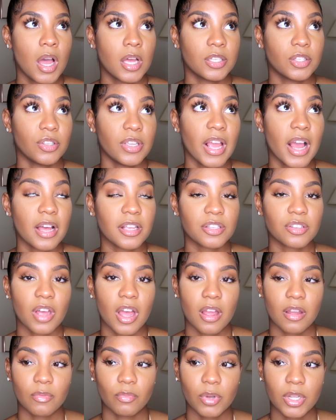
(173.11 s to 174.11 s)
So yeah, so
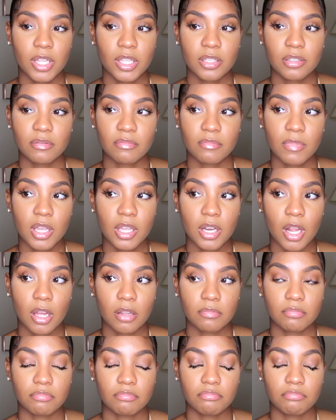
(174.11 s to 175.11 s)
I went and
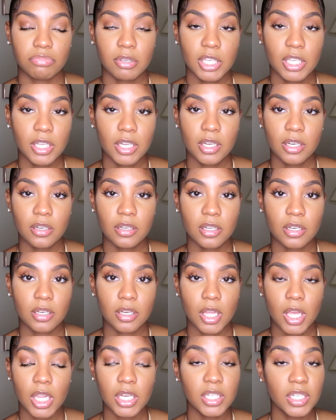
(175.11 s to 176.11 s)
I peed,
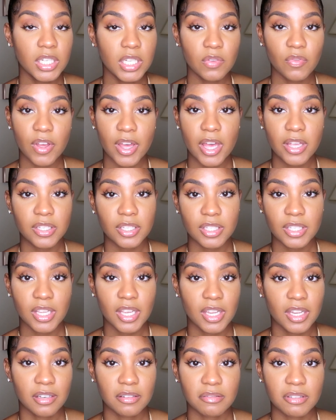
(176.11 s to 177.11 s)
and it didn't even
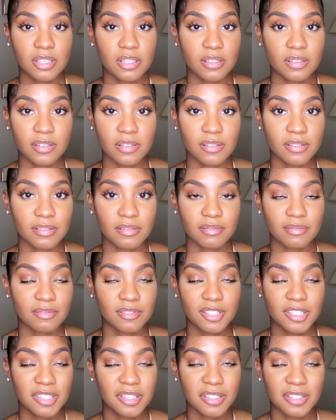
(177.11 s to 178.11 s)
hesitate to
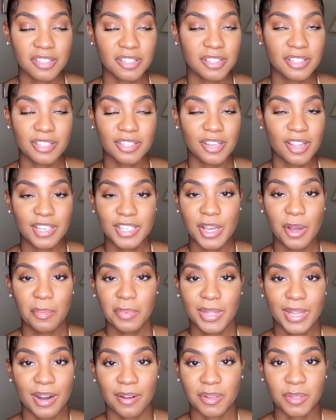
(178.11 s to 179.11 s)
tell
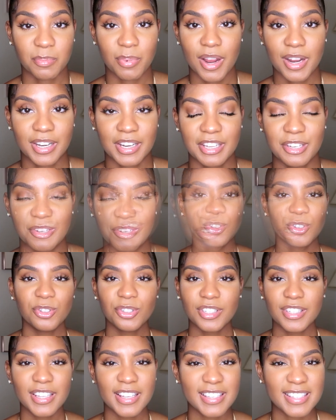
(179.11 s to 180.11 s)
me that I was pregnant.
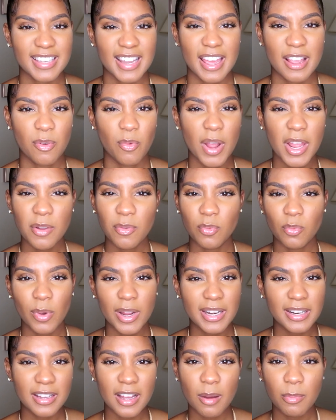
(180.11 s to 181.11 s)
Usually it's like
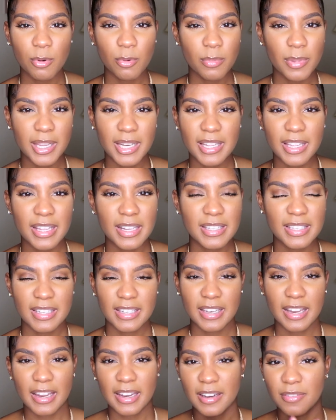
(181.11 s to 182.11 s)
wait a couple minutes
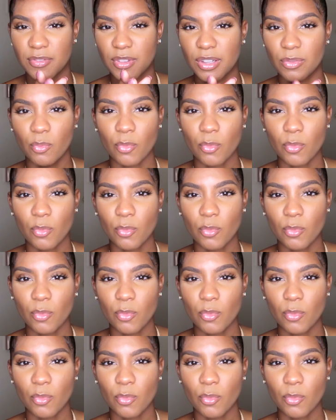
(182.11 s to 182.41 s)
and like the